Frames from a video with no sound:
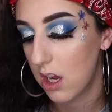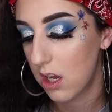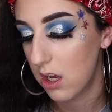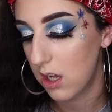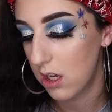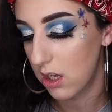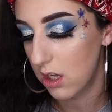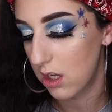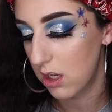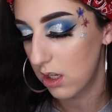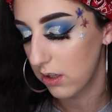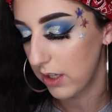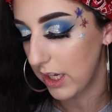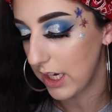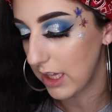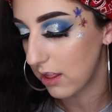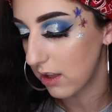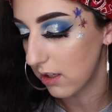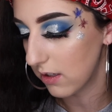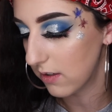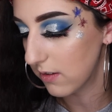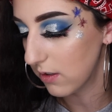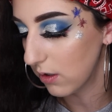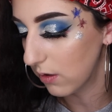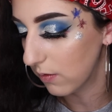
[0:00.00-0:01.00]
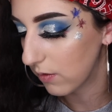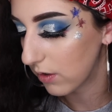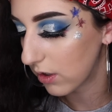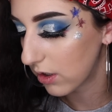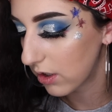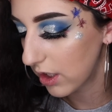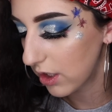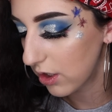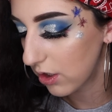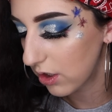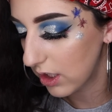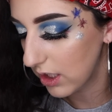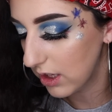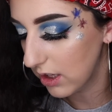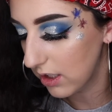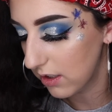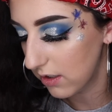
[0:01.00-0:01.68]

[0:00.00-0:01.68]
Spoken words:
like the silver glitter in